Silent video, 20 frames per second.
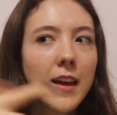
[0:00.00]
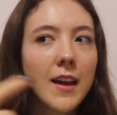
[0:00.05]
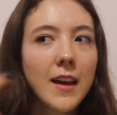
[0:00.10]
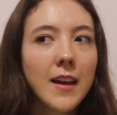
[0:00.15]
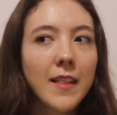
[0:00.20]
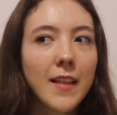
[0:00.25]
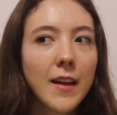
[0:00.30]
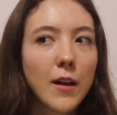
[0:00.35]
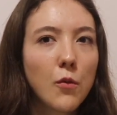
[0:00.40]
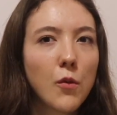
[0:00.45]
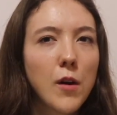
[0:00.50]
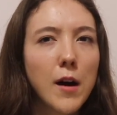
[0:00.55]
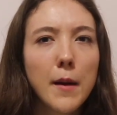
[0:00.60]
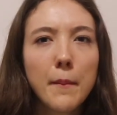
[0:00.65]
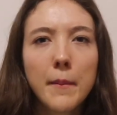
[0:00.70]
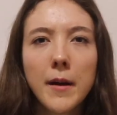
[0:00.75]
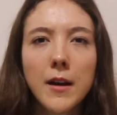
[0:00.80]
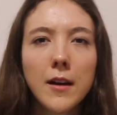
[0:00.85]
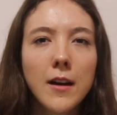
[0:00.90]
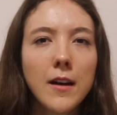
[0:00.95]
hey like why
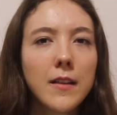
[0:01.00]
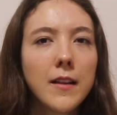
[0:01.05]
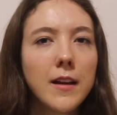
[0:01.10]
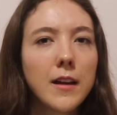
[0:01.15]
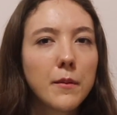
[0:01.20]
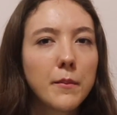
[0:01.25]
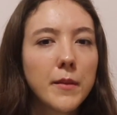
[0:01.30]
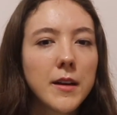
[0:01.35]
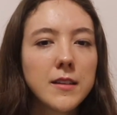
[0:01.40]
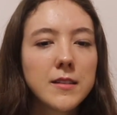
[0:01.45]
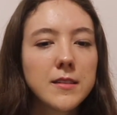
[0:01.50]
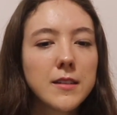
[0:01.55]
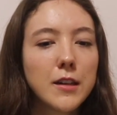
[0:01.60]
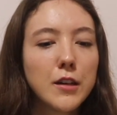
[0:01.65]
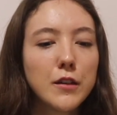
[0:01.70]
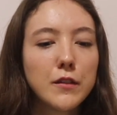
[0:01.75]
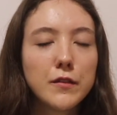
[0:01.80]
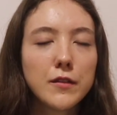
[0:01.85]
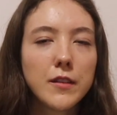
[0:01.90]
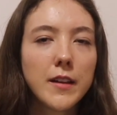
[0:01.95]
am i not letting
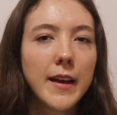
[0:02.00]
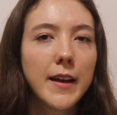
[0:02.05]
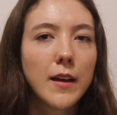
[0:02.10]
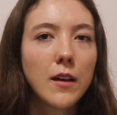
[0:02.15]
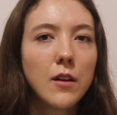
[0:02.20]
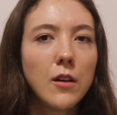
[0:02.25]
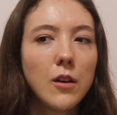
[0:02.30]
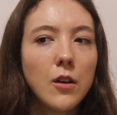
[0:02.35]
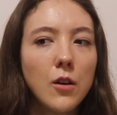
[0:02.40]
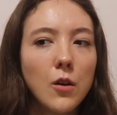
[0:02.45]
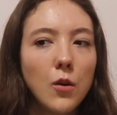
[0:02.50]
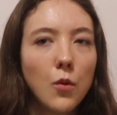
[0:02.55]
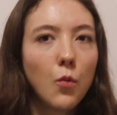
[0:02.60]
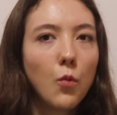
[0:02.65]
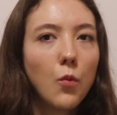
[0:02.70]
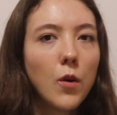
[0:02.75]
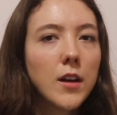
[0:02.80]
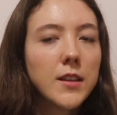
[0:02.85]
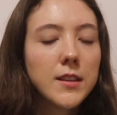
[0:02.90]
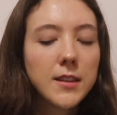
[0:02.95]
myself like
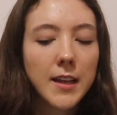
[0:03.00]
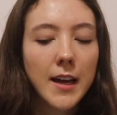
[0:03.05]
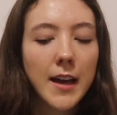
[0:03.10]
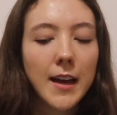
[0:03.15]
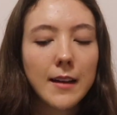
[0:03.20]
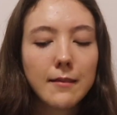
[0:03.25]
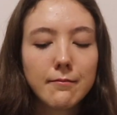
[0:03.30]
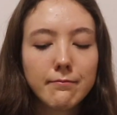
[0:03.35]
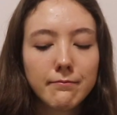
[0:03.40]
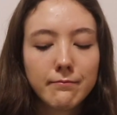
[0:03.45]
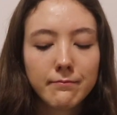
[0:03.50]
want that